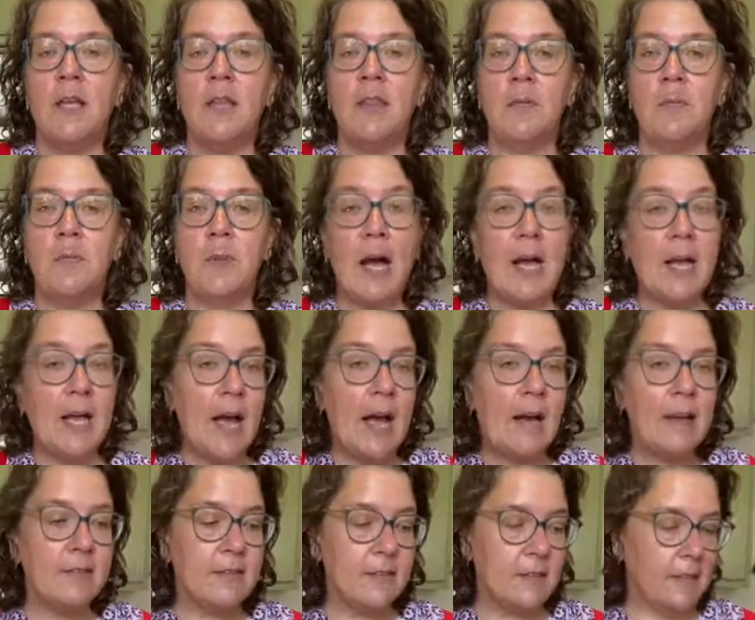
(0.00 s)
The
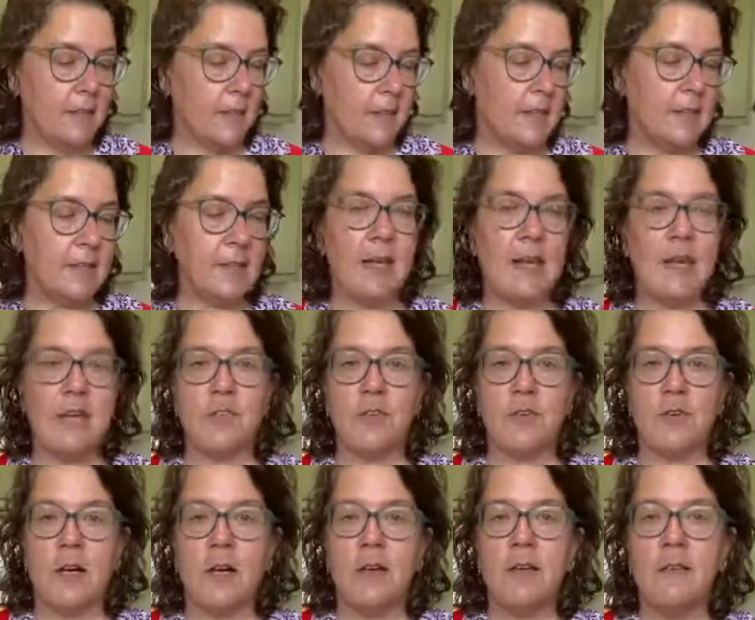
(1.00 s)
biaxial
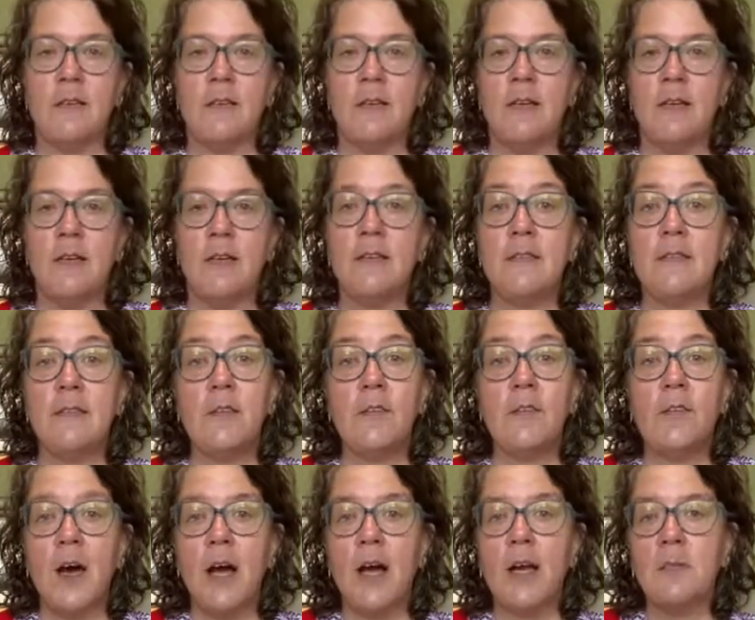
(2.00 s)
indicatrix is
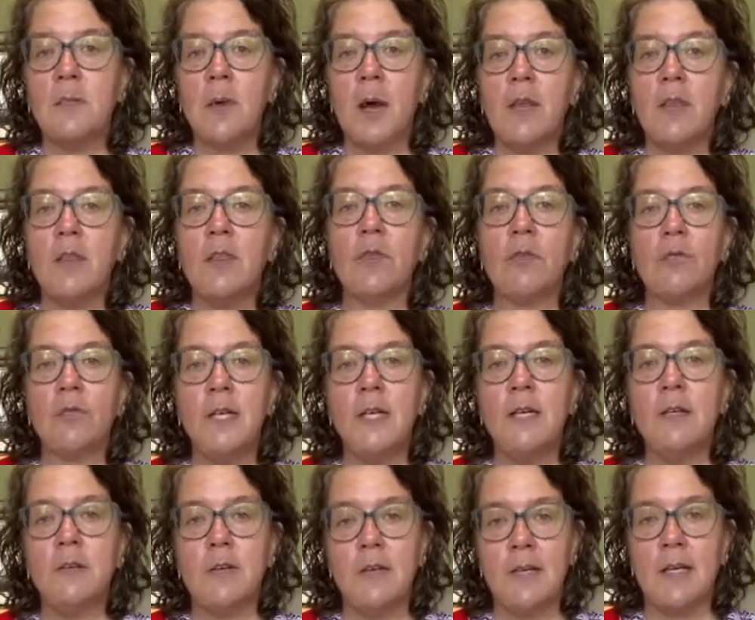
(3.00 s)
defined by
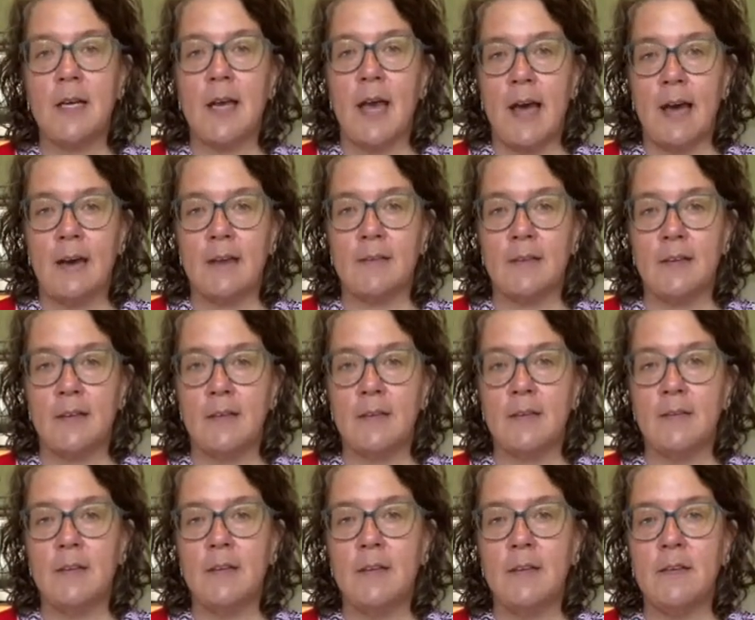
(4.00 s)
three unique
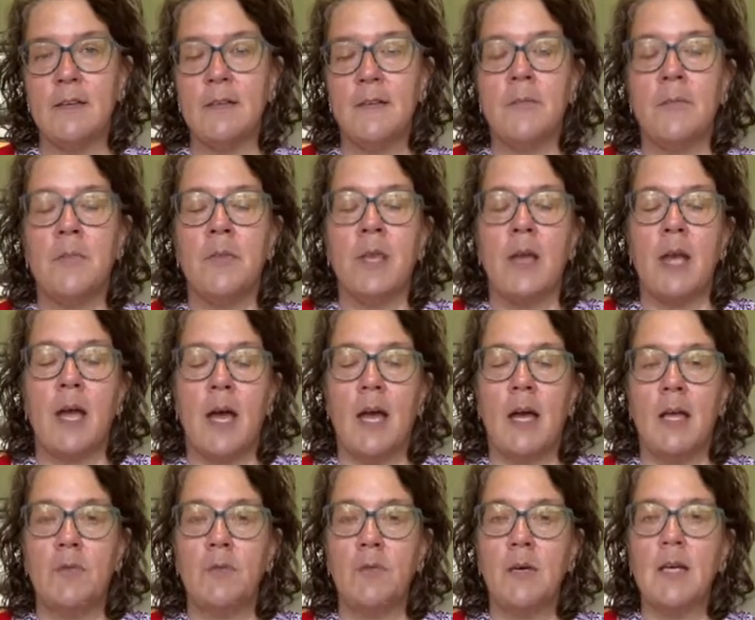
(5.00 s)
axes.
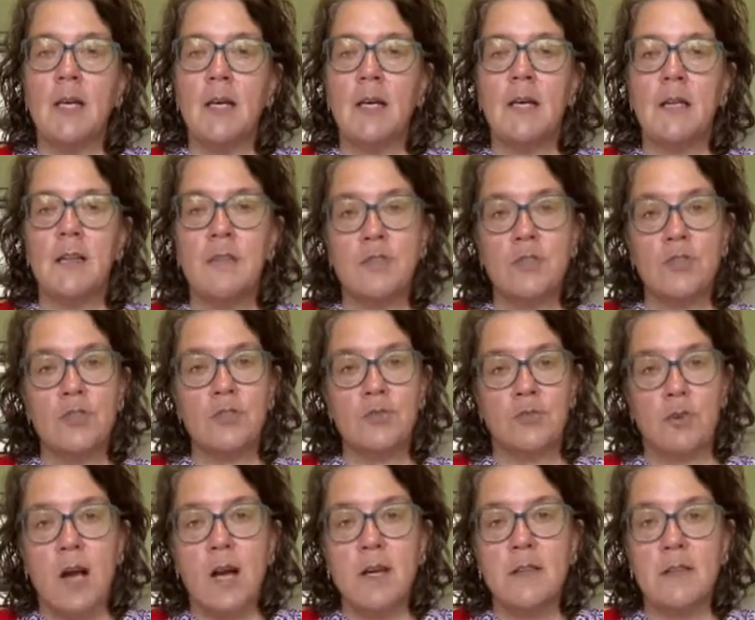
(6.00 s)
And we can
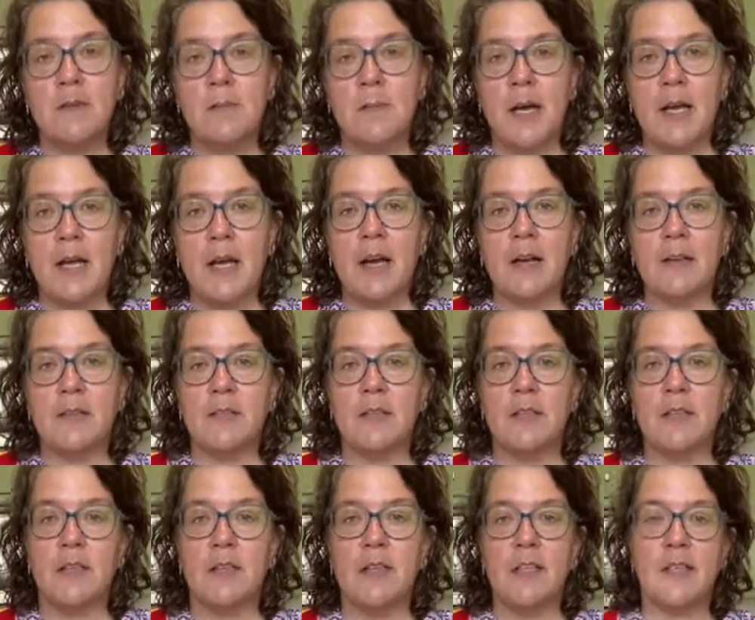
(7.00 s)
construct the
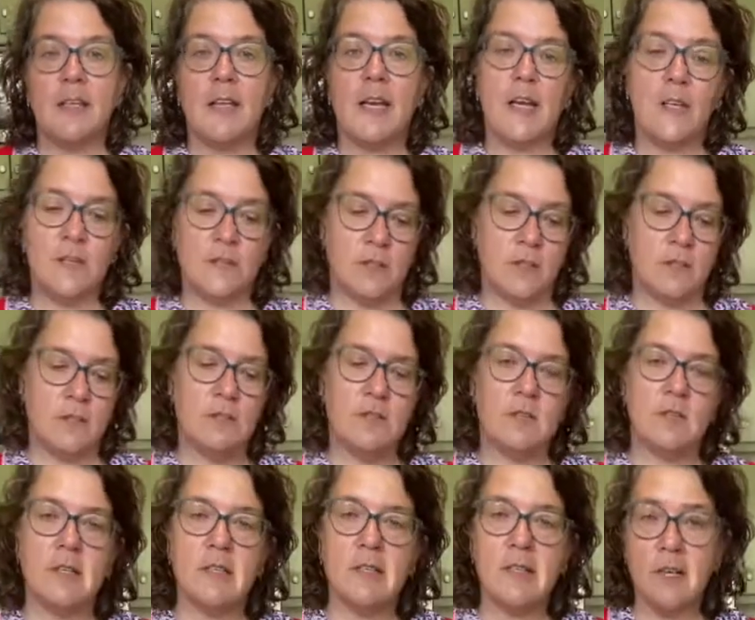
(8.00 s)
biaxial indicatrix
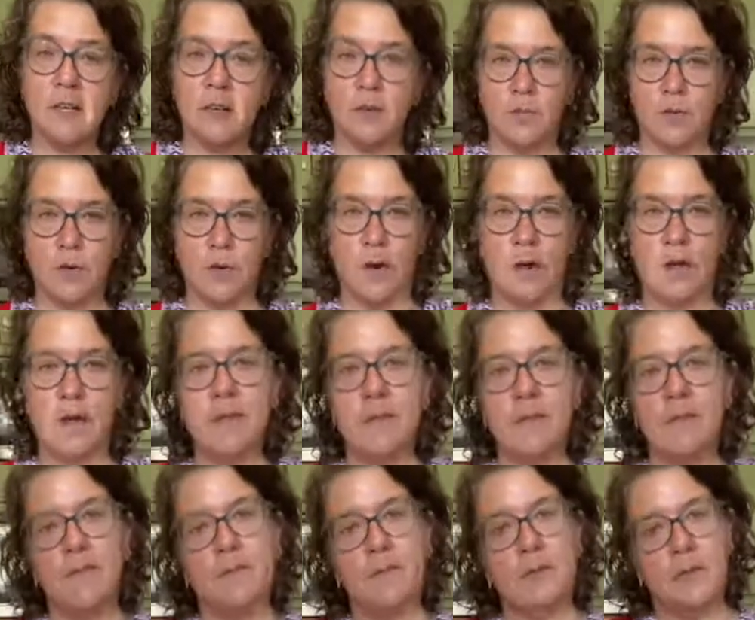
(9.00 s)
using tinker
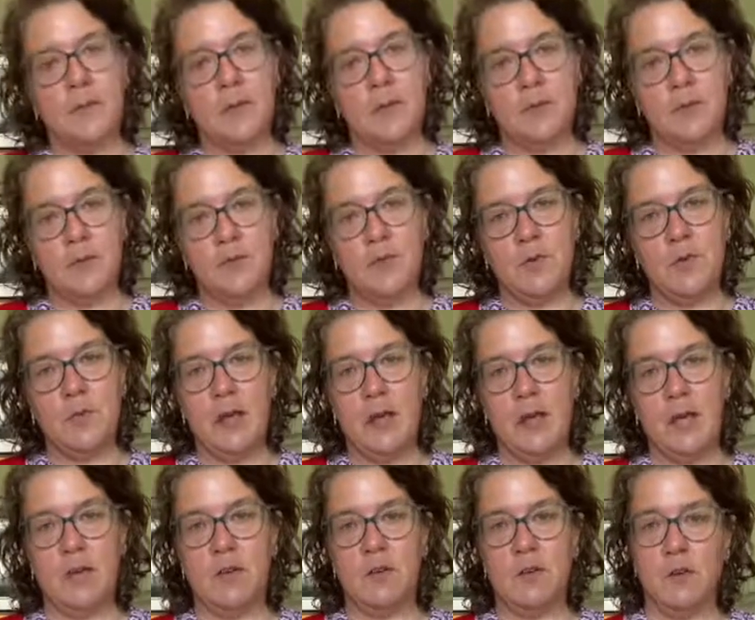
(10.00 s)
toys. Some of you
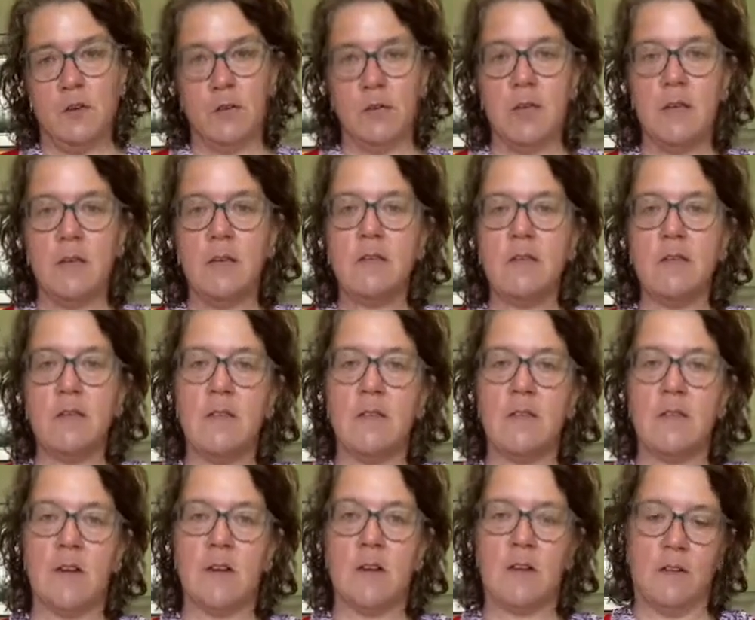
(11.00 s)
may know these.
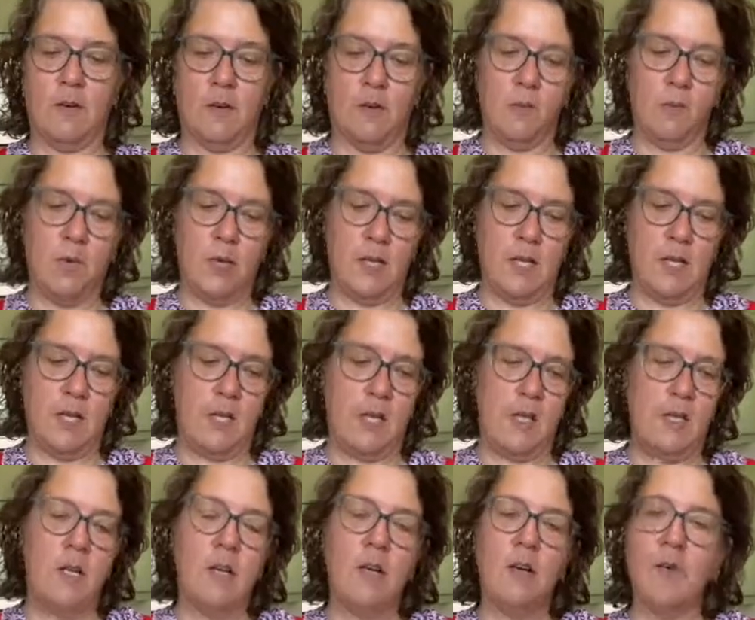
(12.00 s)
These are little
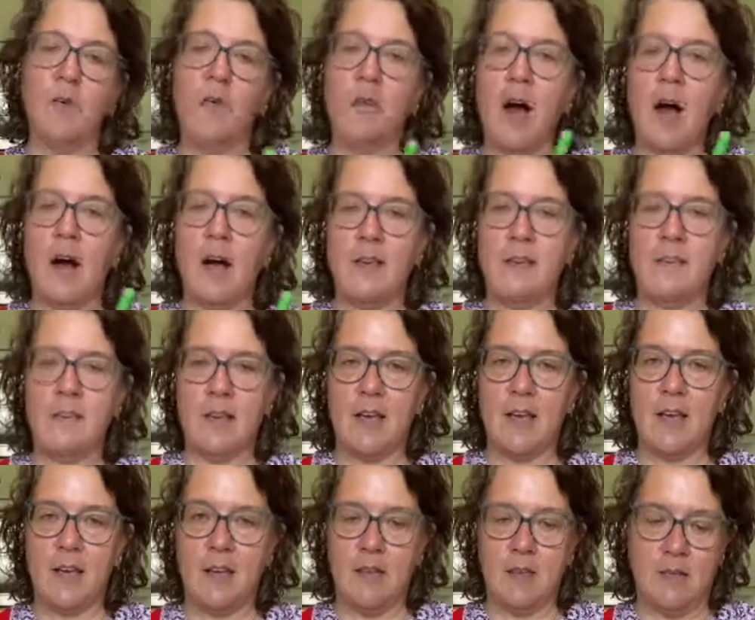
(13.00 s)
wooden rods
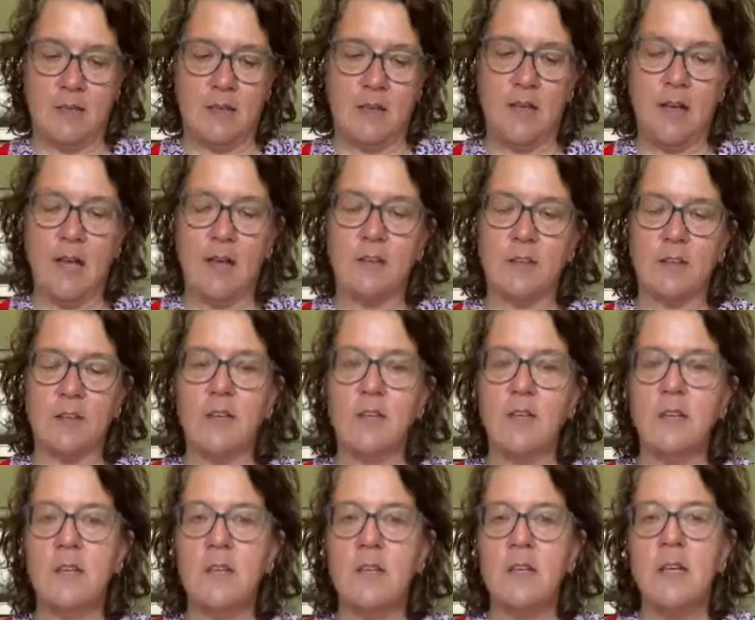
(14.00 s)
and
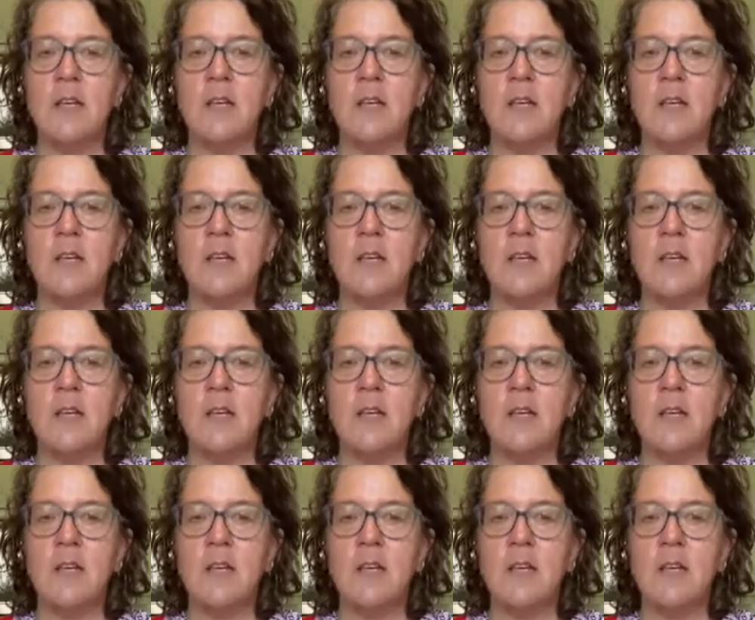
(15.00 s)
connectors.